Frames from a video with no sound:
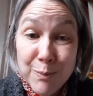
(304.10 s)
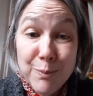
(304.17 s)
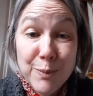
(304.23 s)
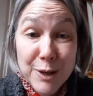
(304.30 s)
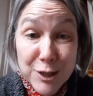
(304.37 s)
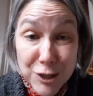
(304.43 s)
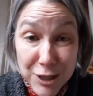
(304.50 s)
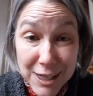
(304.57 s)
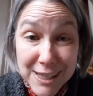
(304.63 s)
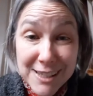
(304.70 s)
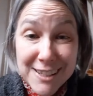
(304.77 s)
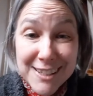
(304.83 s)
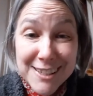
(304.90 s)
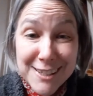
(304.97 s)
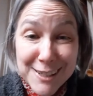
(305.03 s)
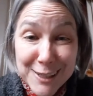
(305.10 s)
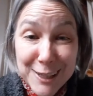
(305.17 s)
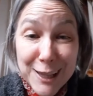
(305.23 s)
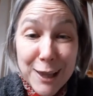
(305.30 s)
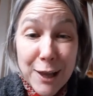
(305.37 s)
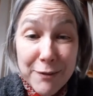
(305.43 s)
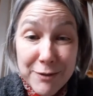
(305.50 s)
But Jesus still
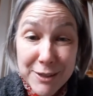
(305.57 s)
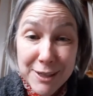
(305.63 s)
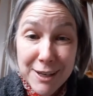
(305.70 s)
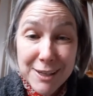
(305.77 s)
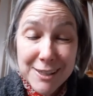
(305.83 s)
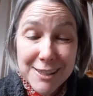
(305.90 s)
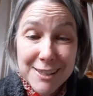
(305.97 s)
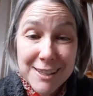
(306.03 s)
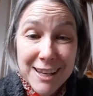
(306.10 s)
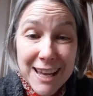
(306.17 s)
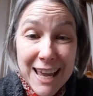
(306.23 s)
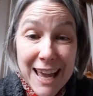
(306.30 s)
loves us